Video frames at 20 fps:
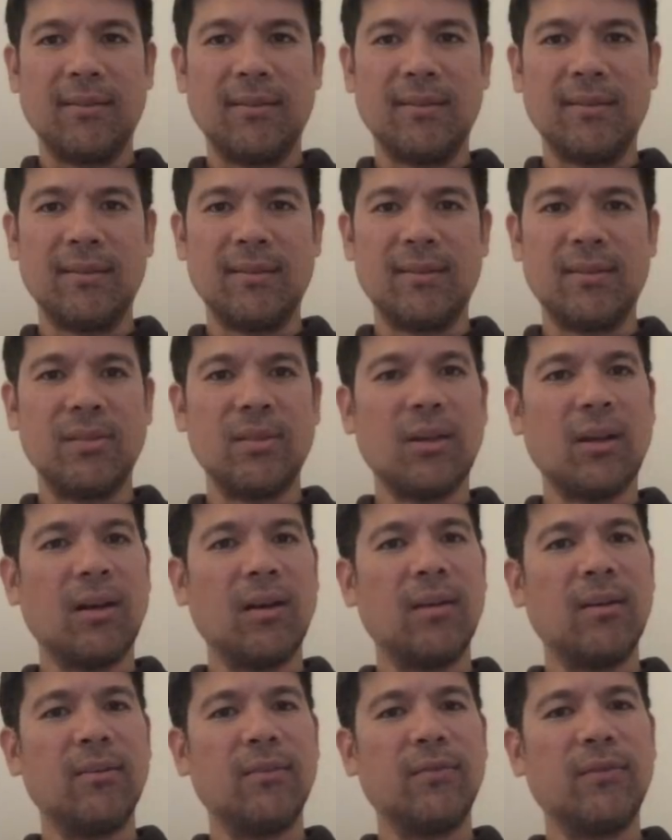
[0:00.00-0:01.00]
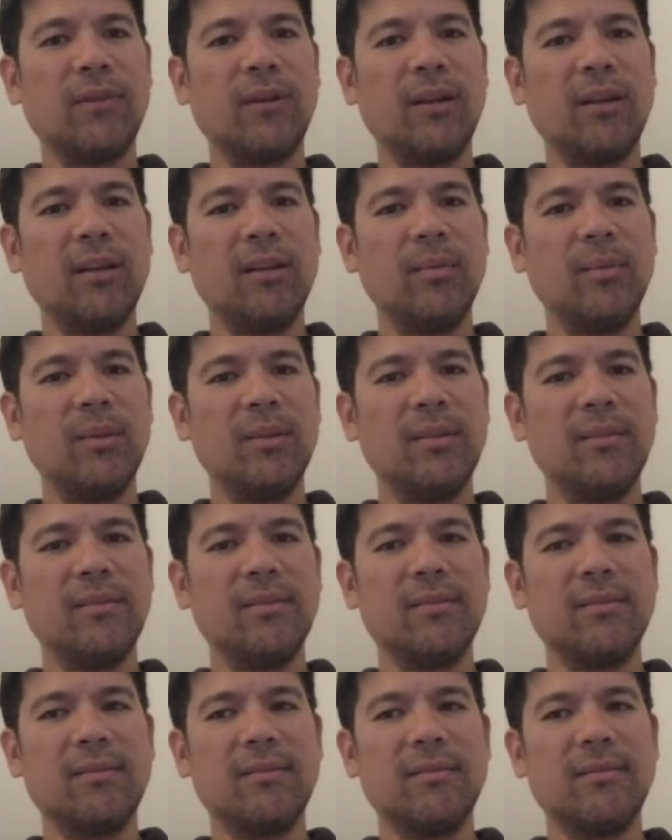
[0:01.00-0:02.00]
is it star for
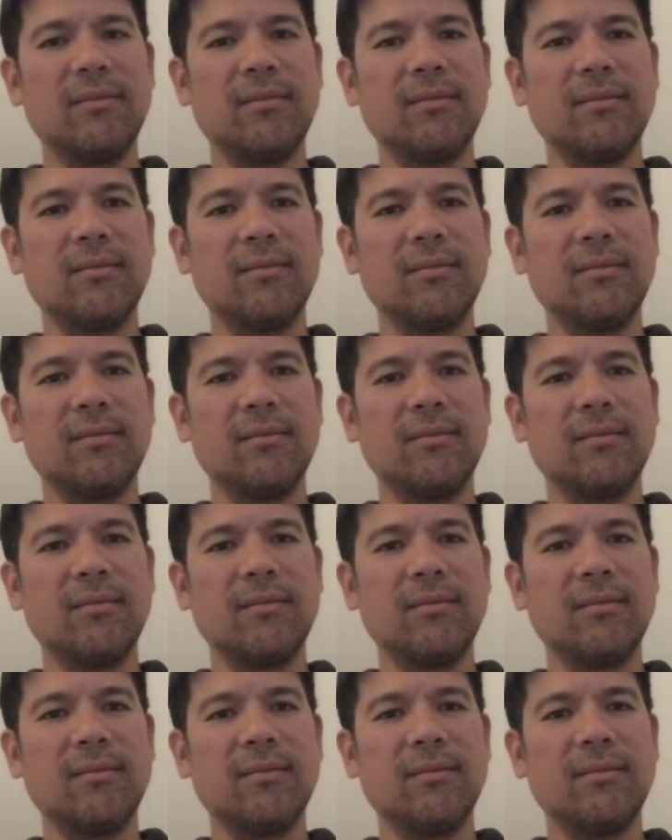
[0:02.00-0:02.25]
elements?